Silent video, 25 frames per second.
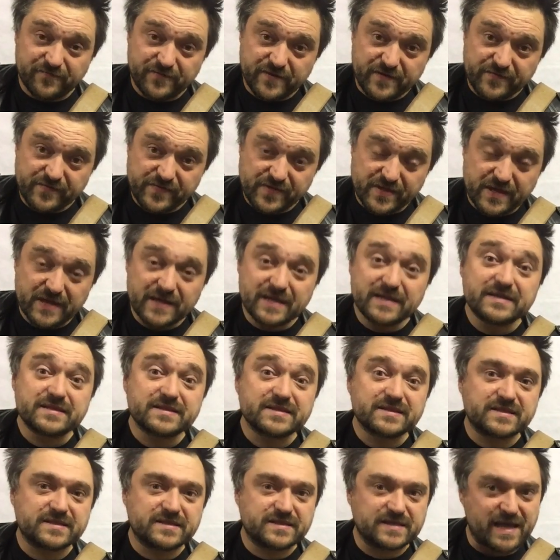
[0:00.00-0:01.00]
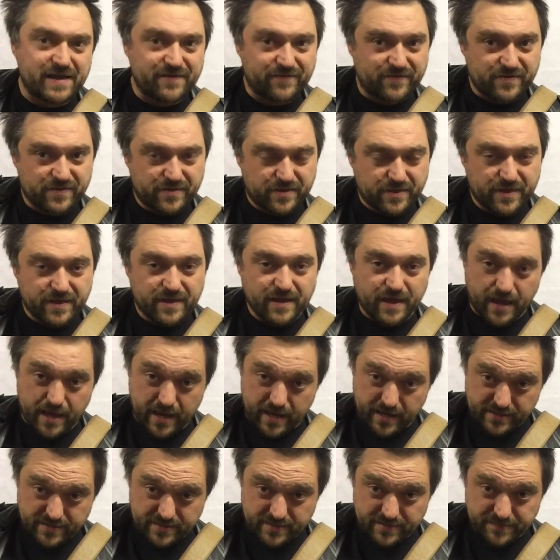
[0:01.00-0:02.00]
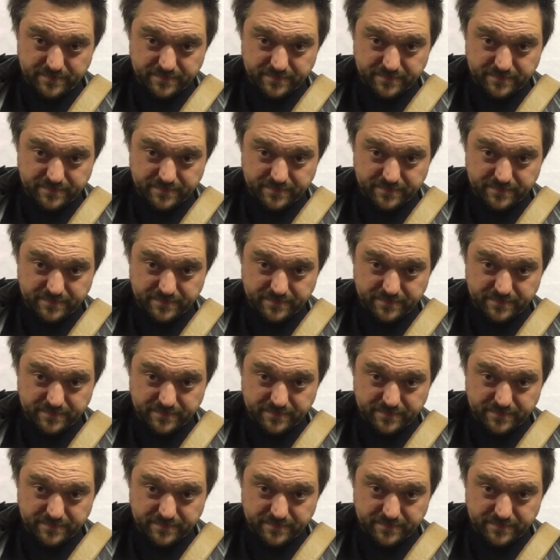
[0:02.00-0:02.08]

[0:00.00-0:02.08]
5th, 7th, 8.